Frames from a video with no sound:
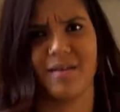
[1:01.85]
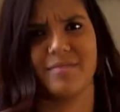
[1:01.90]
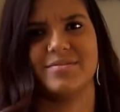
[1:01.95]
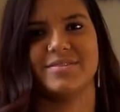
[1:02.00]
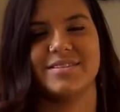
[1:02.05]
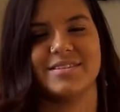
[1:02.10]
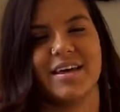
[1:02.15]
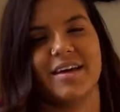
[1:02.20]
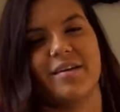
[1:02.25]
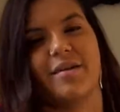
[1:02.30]
I
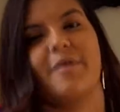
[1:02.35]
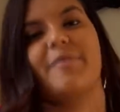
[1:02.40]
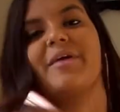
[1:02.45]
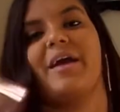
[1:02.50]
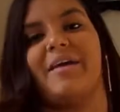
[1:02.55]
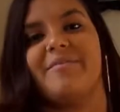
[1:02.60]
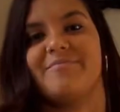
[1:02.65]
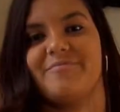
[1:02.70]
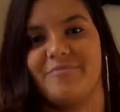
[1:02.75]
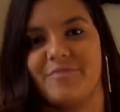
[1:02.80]
was like,
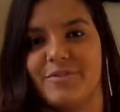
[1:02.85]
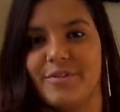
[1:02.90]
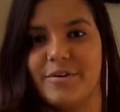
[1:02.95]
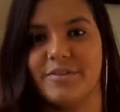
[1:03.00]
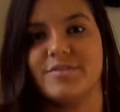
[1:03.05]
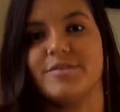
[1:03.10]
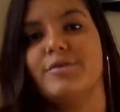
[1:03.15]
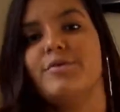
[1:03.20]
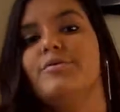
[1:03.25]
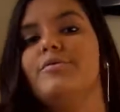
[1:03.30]
okay, for
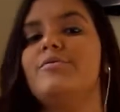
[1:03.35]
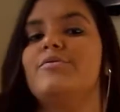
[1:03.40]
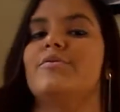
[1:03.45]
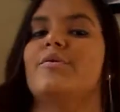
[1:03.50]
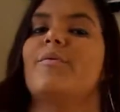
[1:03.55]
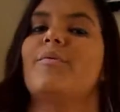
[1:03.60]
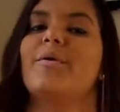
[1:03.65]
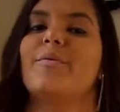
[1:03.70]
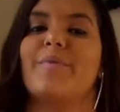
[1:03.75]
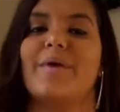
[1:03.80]
those of you who
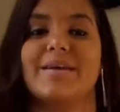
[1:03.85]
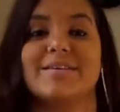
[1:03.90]
know what